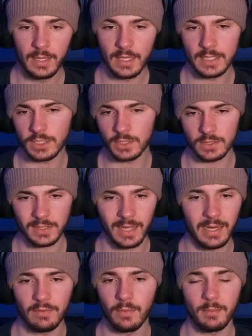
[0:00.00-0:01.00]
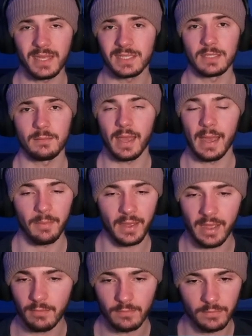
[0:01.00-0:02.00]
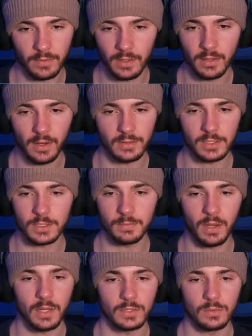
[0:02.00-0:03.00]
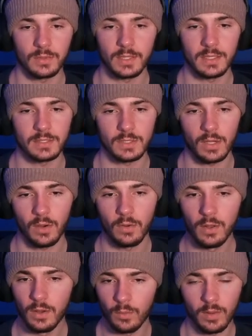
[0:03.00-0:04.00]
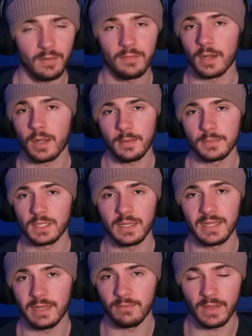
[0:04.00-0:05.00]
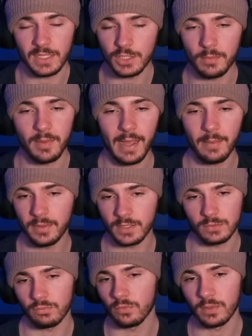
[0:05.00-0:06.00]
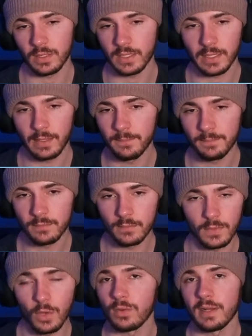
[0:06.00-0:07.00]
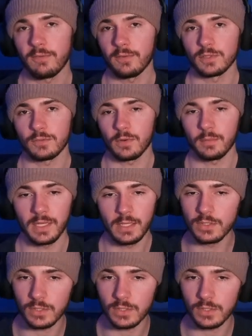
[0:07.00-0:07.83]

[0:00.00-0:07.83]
It's just kind of a messy map. I haven't figured out the spawns with it. So whenever it comes to the invasion map, it's really no difference for me.